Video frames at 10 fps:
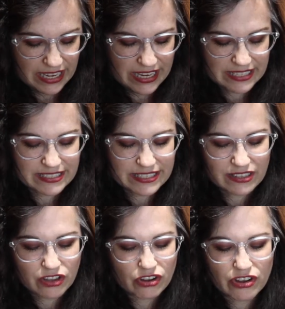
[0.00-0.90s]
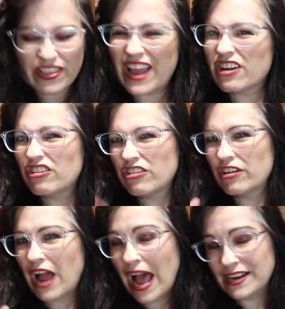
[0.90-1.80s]
it didn't look that
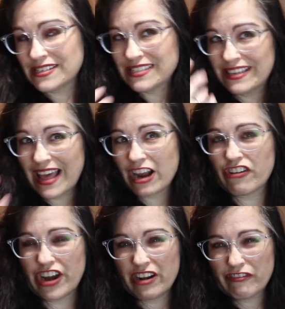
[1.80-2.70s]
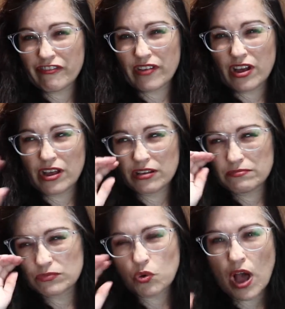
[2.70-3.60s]
honestly that great of
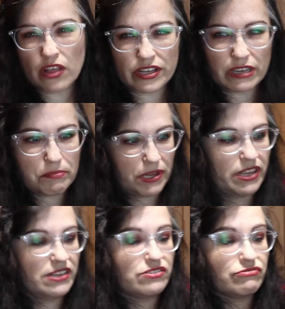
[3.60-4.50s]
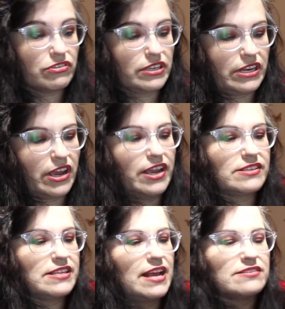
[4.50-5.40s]
uh, quality, but it is really
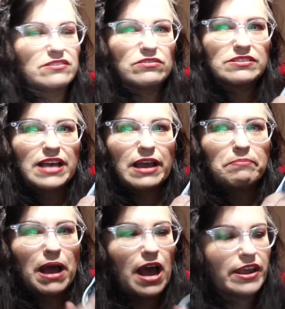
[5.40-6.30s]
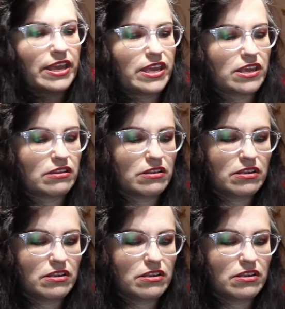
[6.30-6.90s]
nice. It has a little side pocket